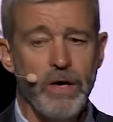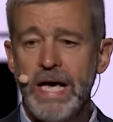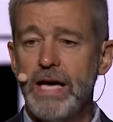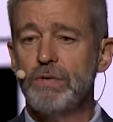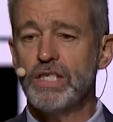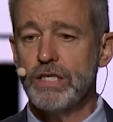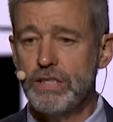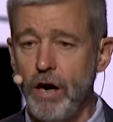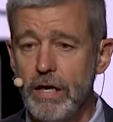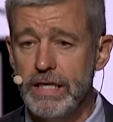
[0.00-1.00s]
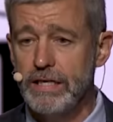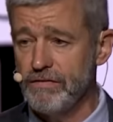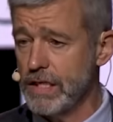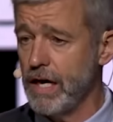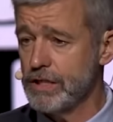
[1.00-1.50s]
He was a guardian of
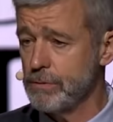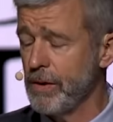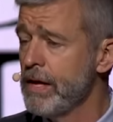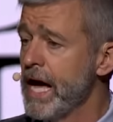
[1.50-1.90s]
the gospel.